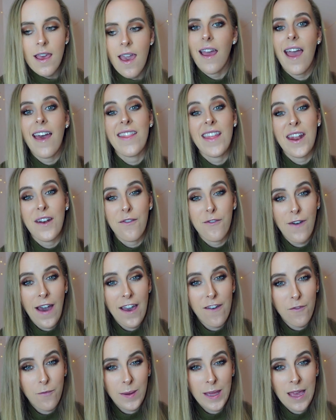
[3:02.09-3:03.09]
And then
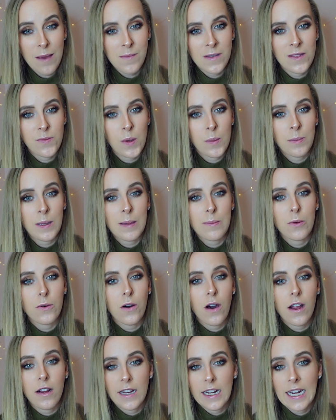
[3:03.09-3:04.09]
5 p.m. is when people
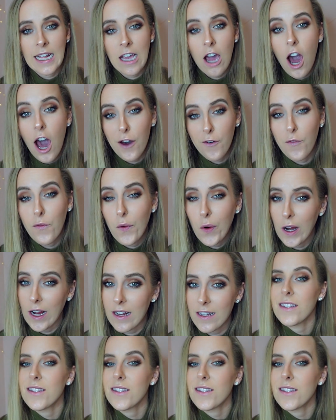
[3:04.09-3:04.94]
are getting off work.